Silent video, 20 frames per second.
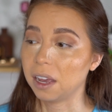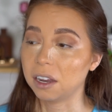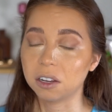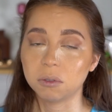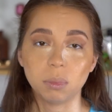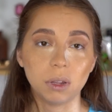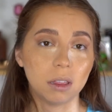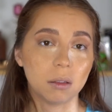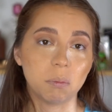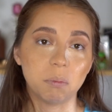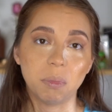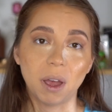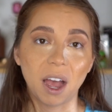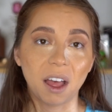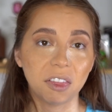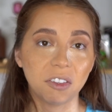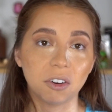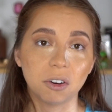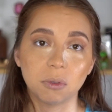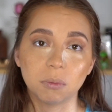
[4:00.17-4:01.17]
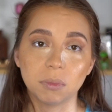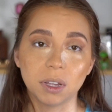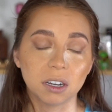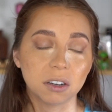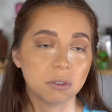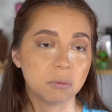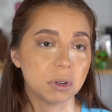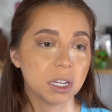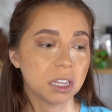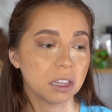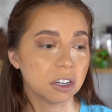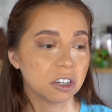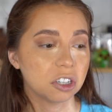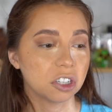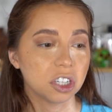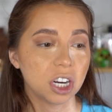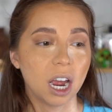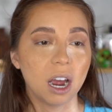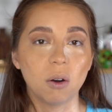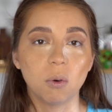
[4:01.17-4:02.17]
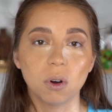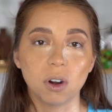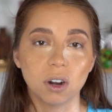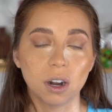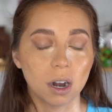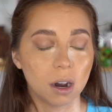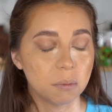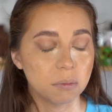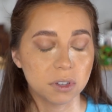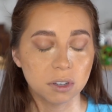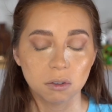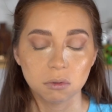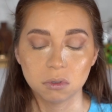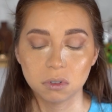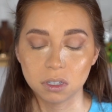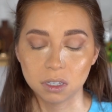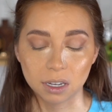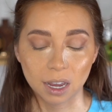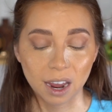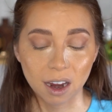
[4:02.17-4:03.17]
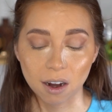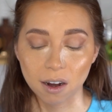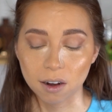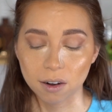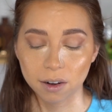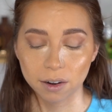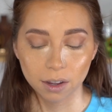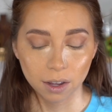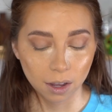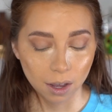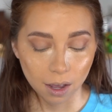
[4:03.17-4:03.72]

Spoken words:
that could be the bathroom, that could be the shower. I'm so scared.